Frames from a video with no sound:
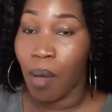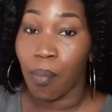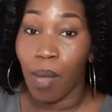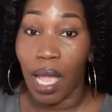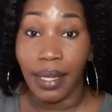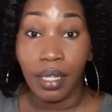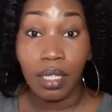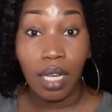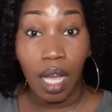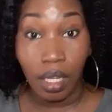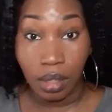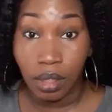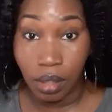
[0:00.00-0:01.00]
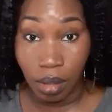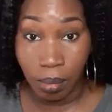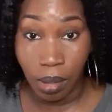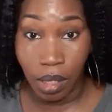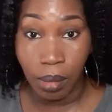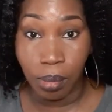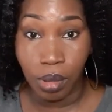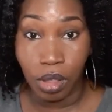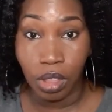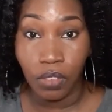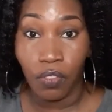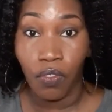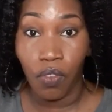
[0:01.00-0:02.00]
my custom
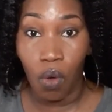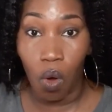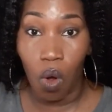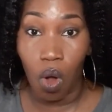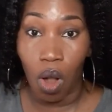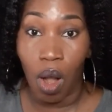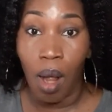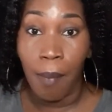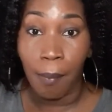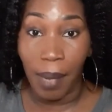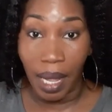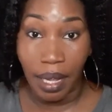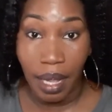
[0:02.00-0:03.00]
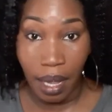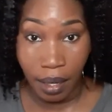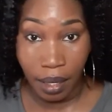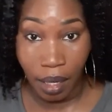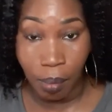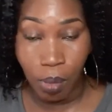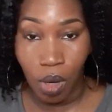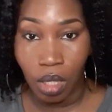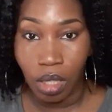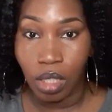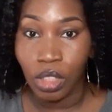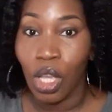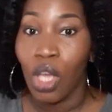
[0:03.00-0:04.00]
labels for my hair care
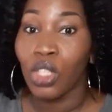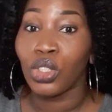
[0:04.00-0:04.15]
products.